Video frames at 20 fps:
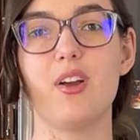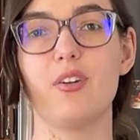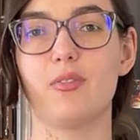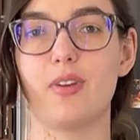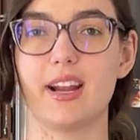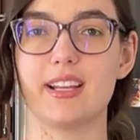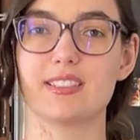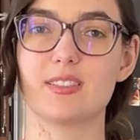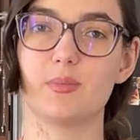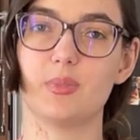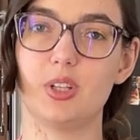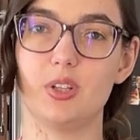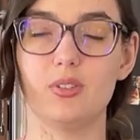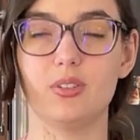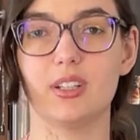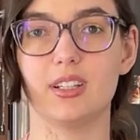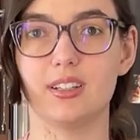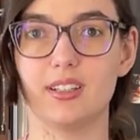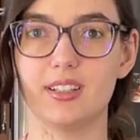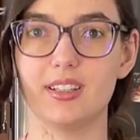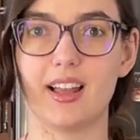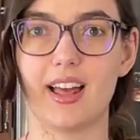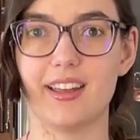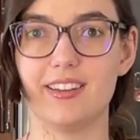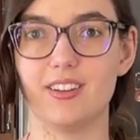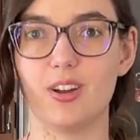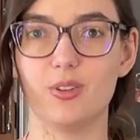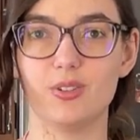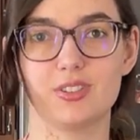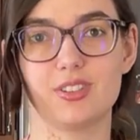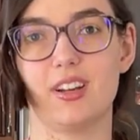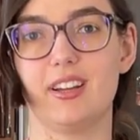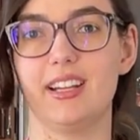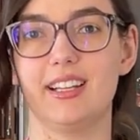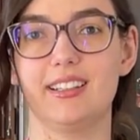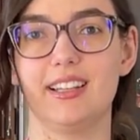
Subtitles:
write some cute little notes on it,